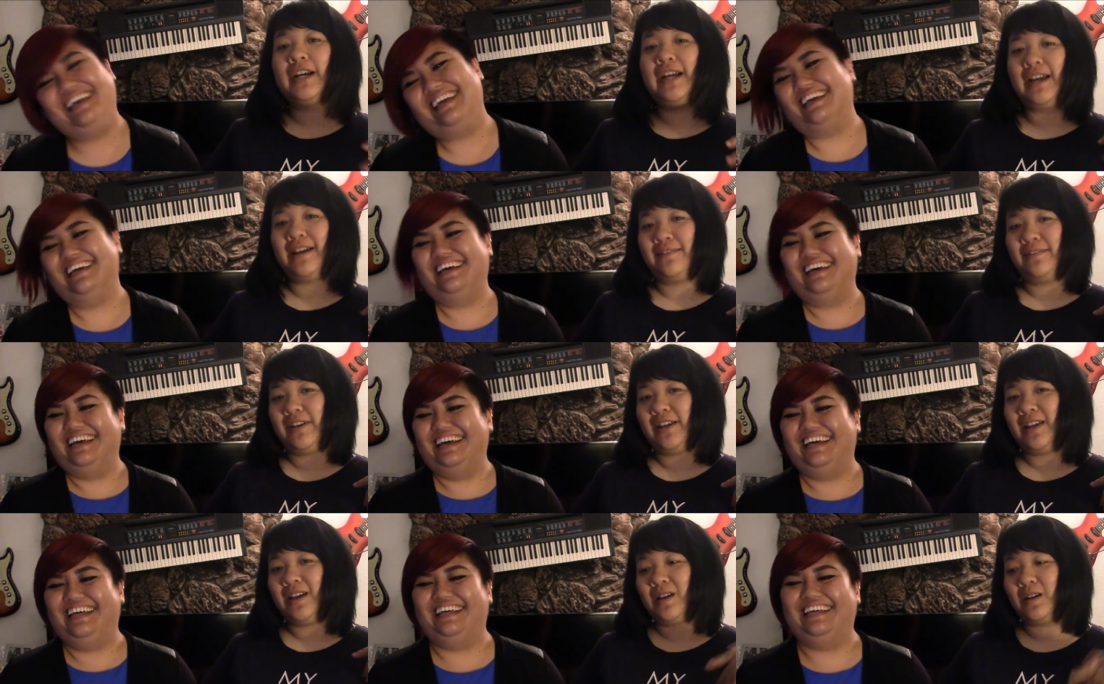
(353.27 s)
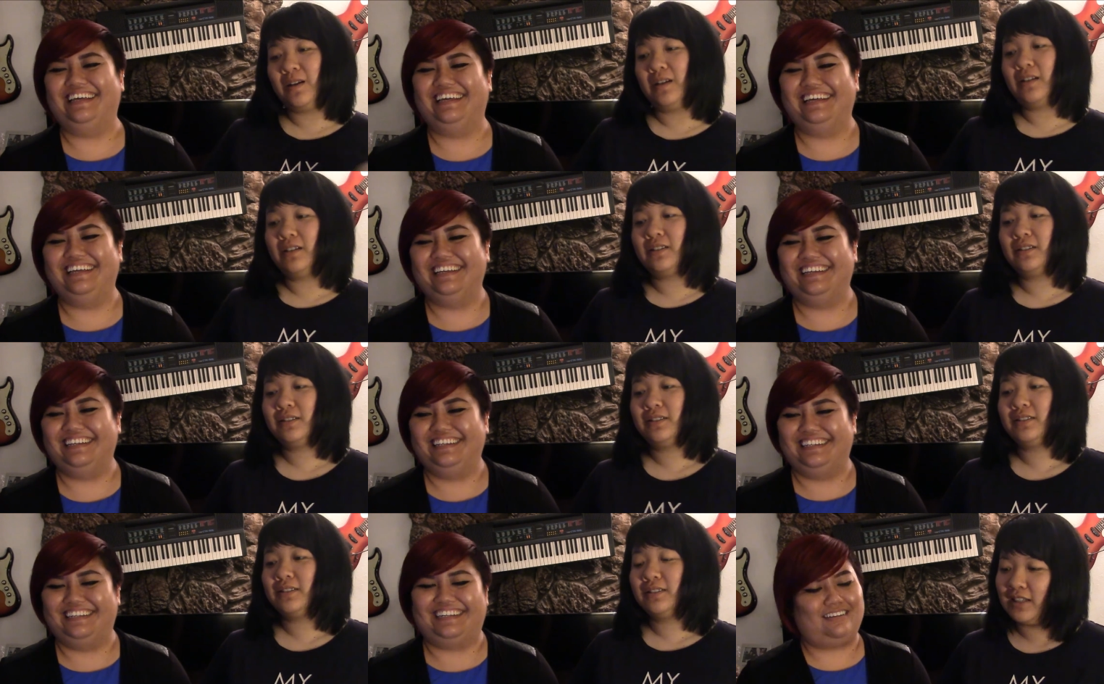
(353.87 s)
Speaker 1: every era.
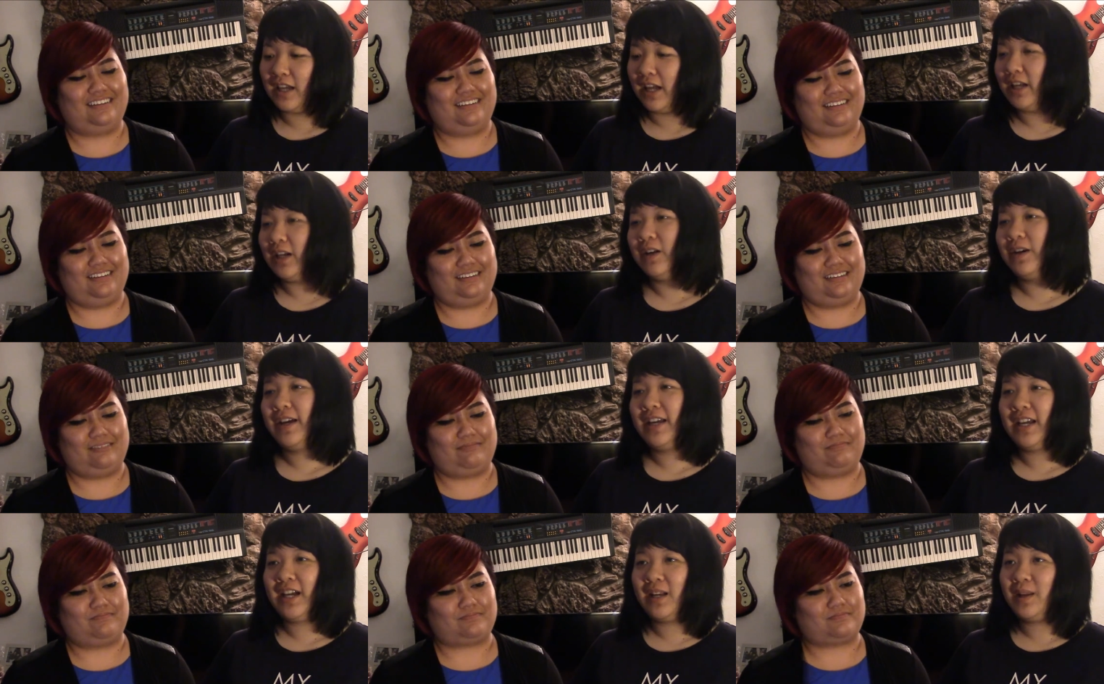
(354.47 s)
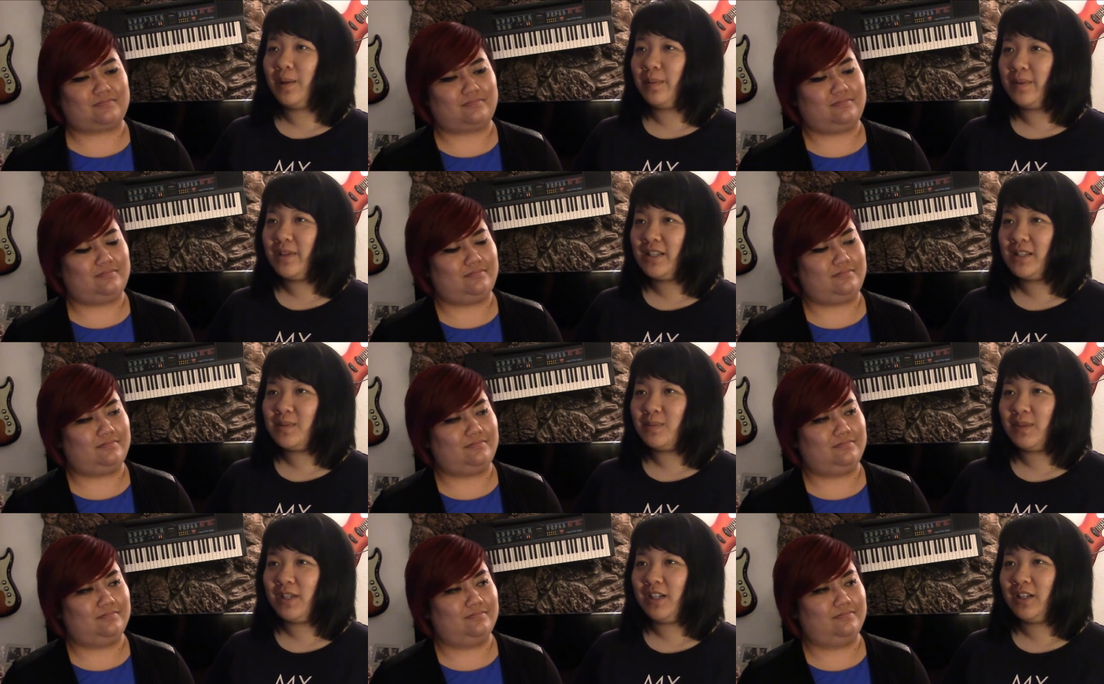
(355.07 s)
I know I kind of
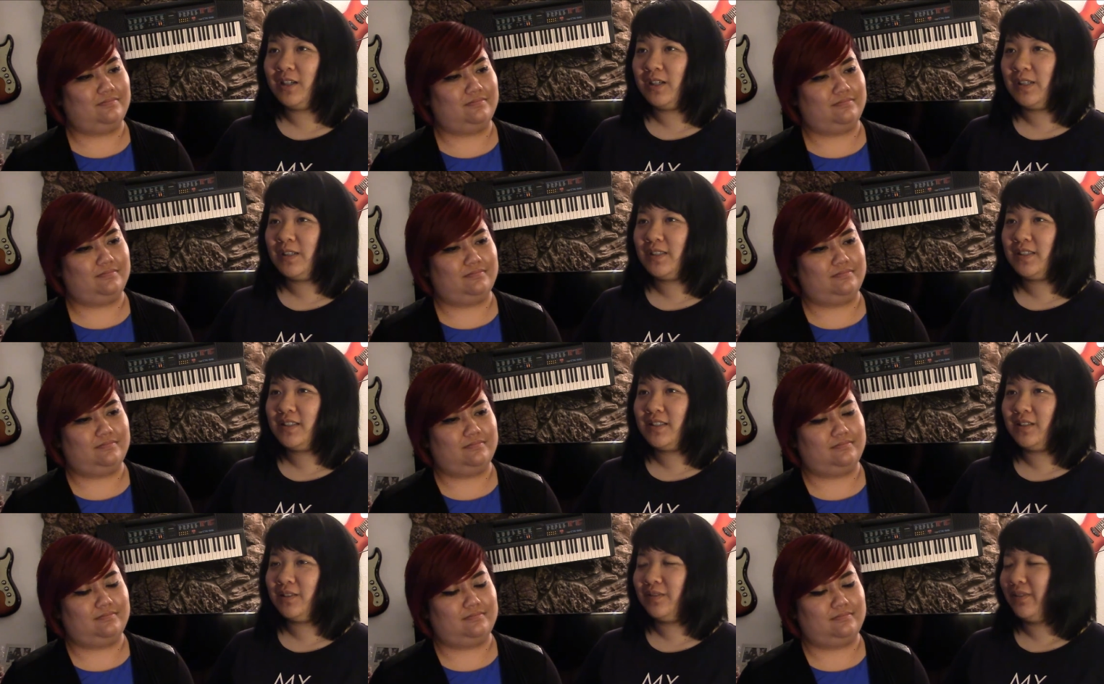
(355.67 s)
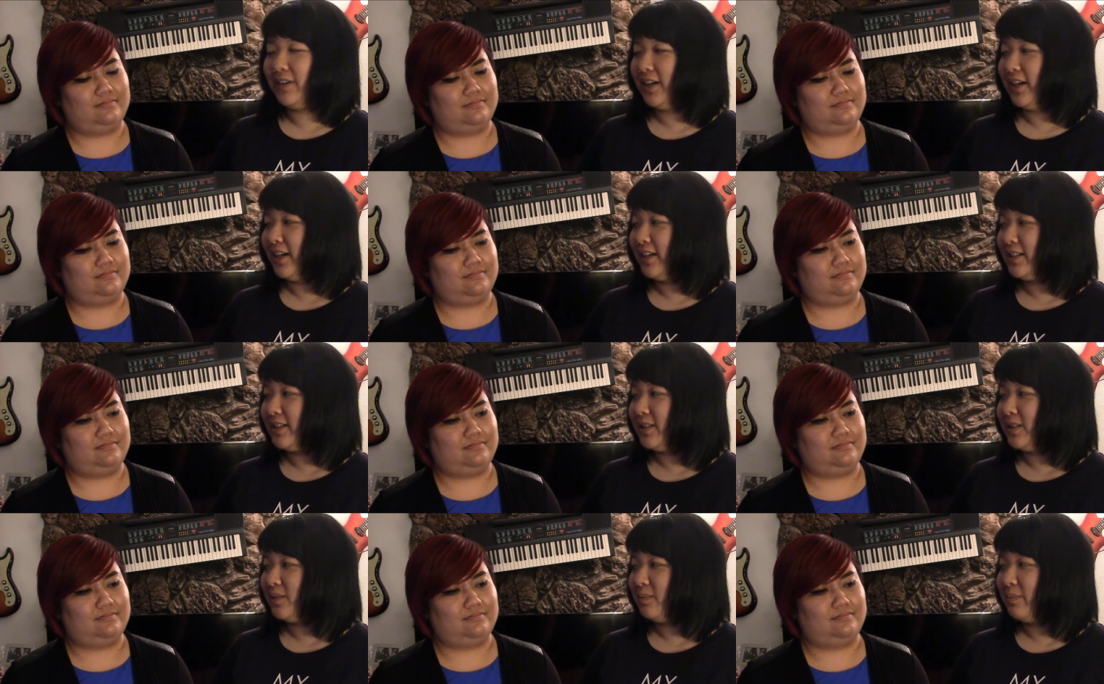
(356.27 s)
miss Minho's silver hair
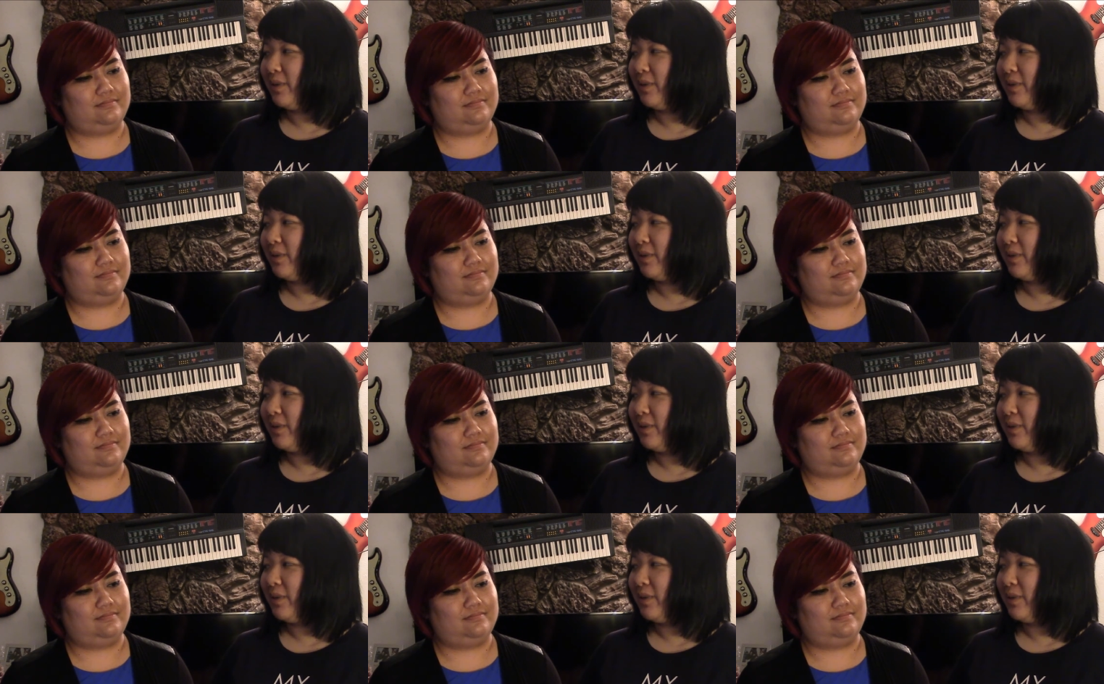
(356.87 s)
too,